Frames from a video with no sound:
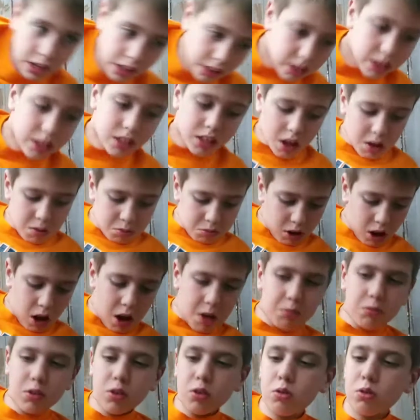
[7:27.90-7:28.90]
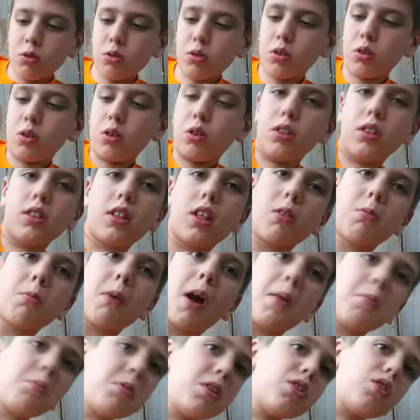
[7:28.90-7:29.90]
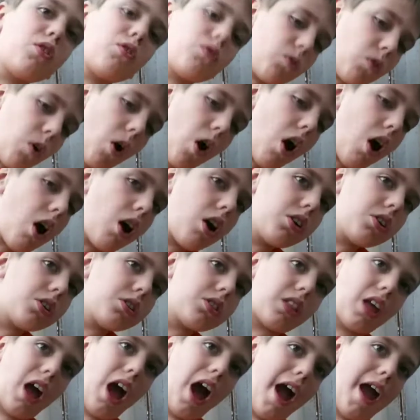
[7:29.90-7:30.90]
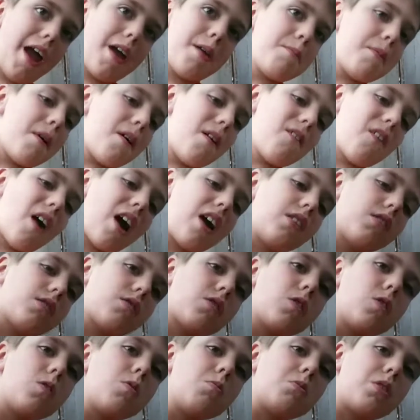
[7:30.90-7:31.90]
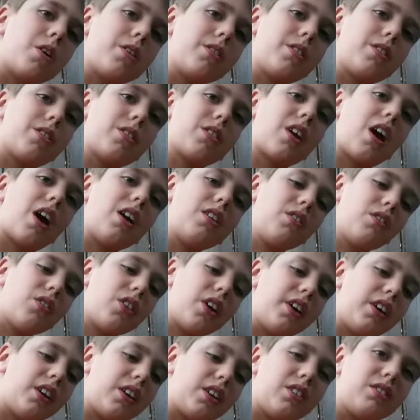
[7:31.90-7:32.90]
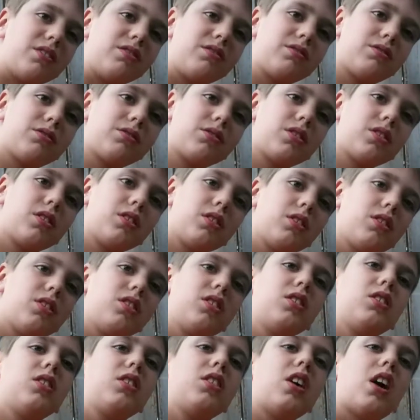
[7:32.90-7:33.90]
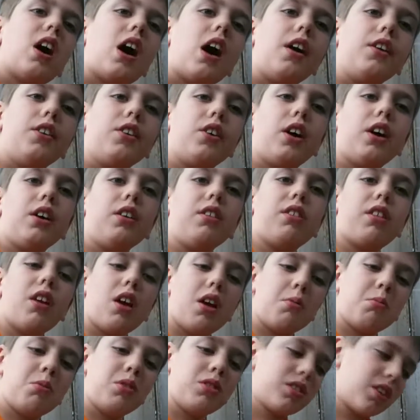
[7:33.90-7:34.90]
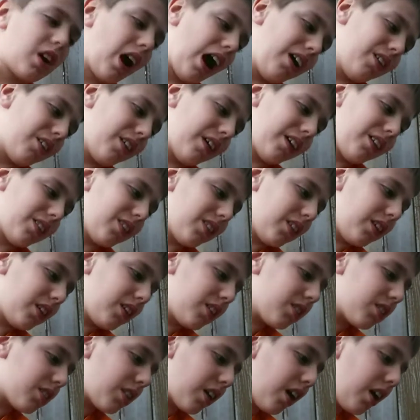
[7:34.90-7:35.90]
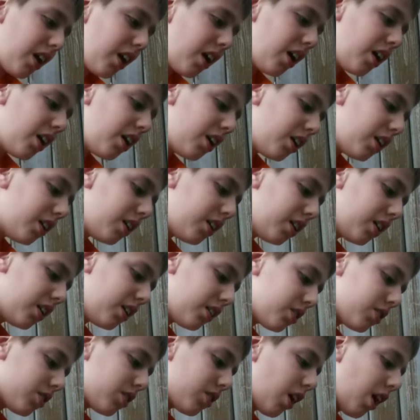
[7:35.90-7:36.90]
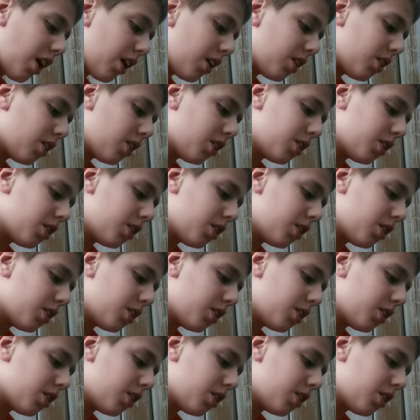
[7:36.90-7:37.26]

at the same time though, this might be the wrong type of ice cube because it's kind of like, I don't know how you say it, but it's kind of like this. It's not